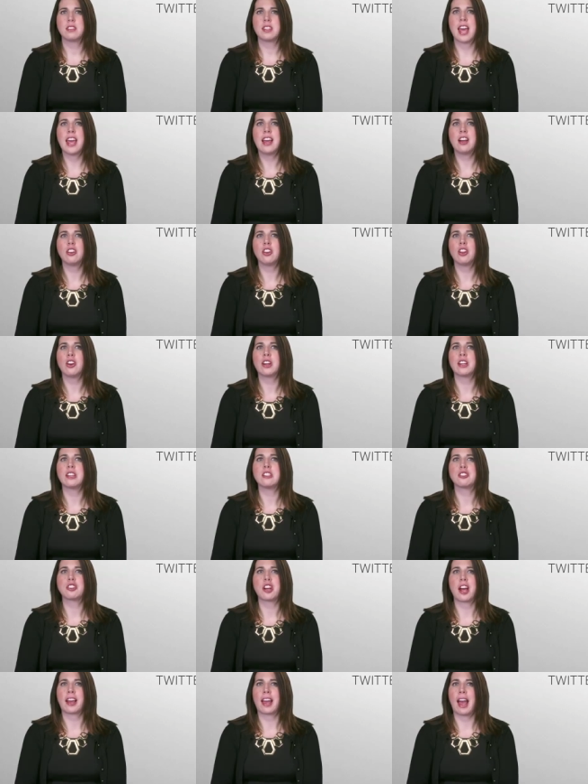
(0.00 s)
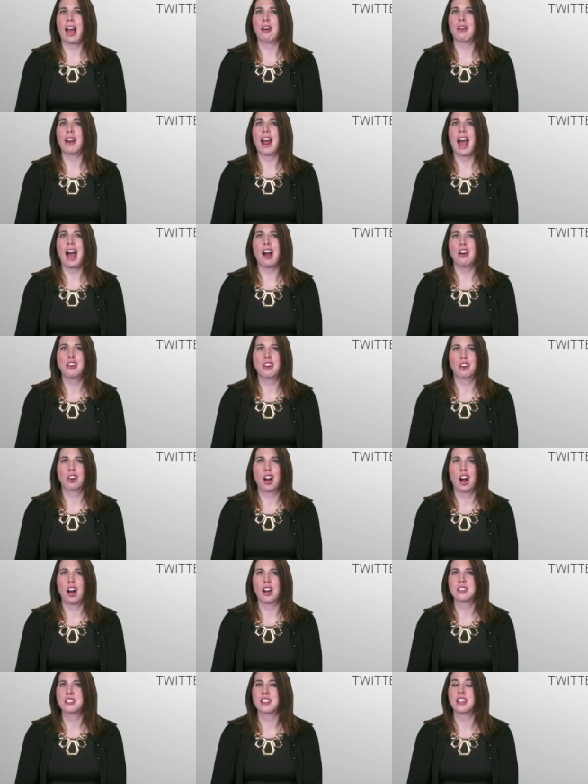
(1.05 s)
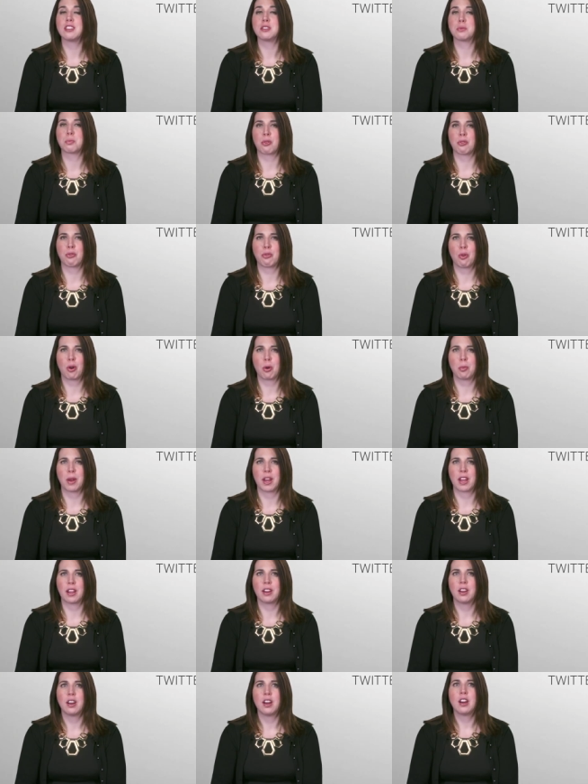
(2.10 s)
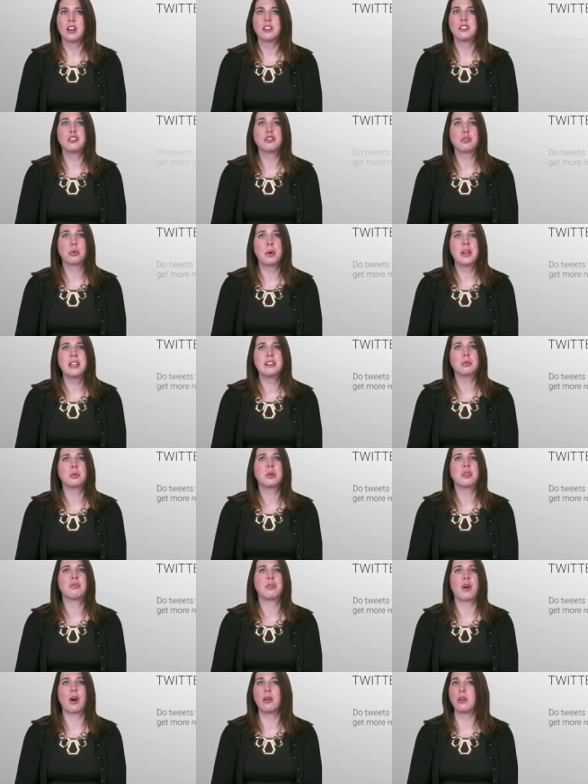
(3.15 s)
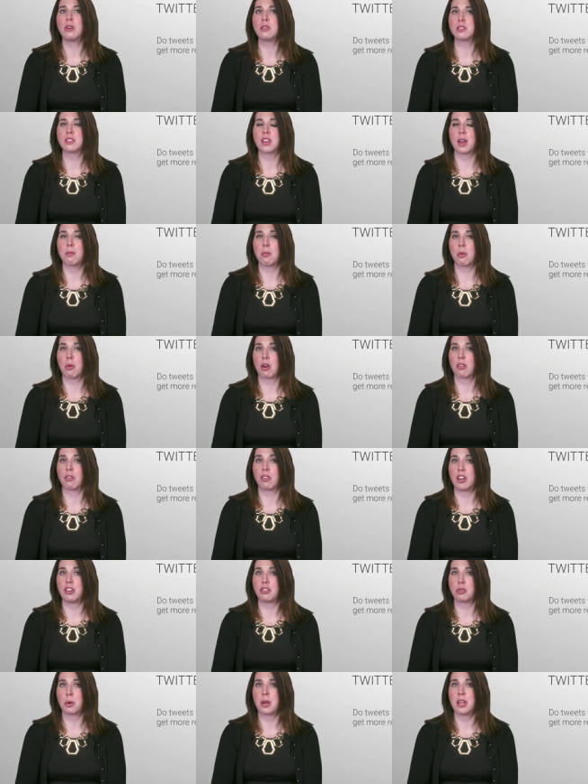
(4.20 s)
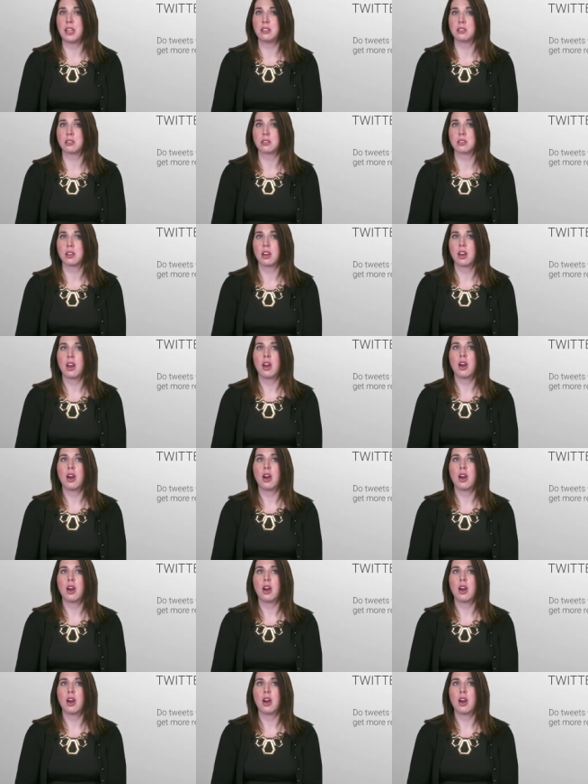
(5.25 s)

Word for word: Take a look and check out how your content is performing do tweets with photos get more retweets?